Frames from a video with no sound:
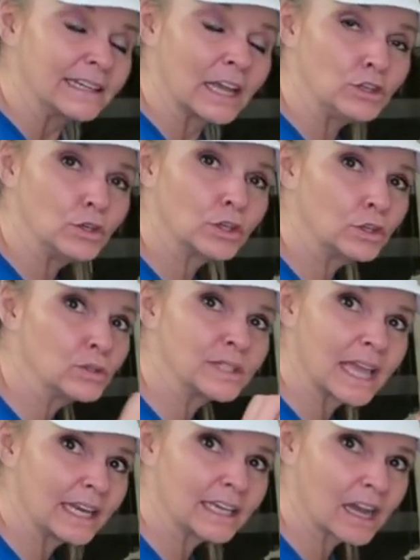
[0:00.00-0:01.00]
Now you can use
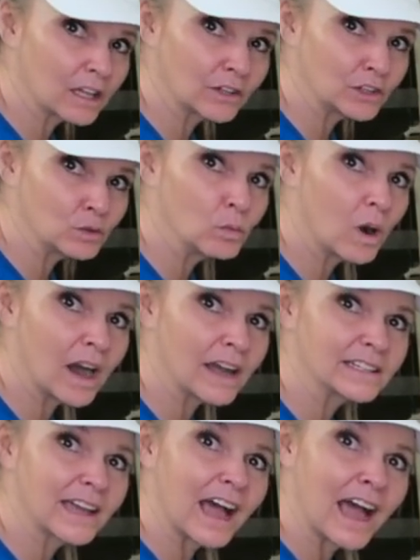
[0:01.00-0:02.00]
any color you want.